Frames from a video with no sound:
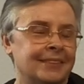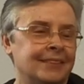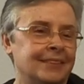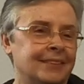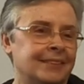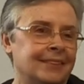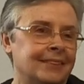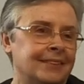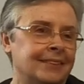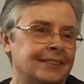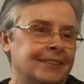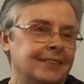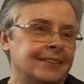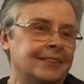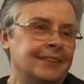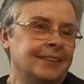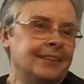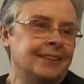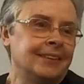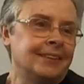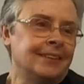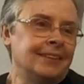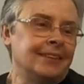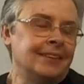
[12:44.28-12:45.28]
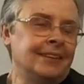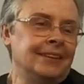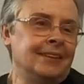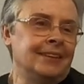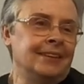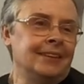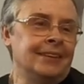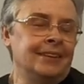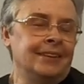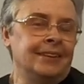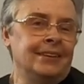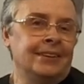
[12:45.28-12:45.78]

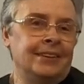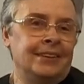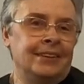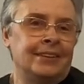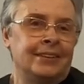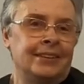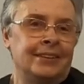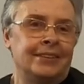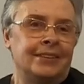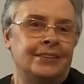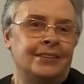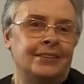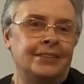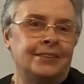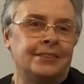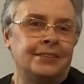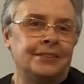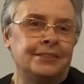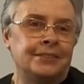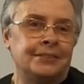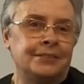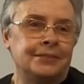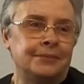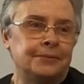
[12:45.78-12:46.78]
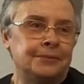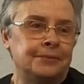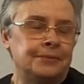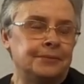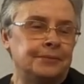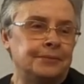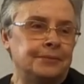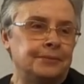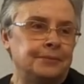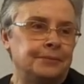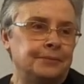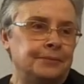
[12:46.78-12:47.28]

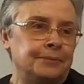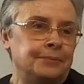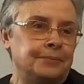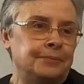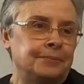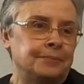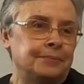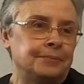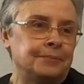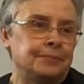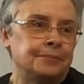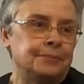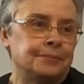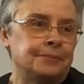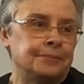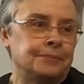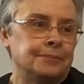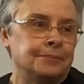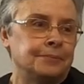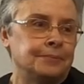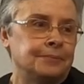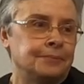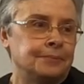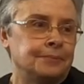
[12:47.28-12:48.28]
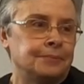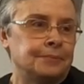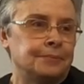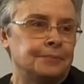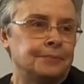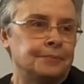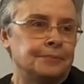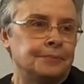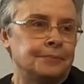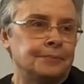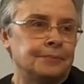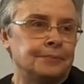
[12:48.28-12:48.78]

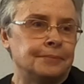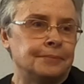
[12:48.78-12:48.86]
No words are spoken by the person on screen.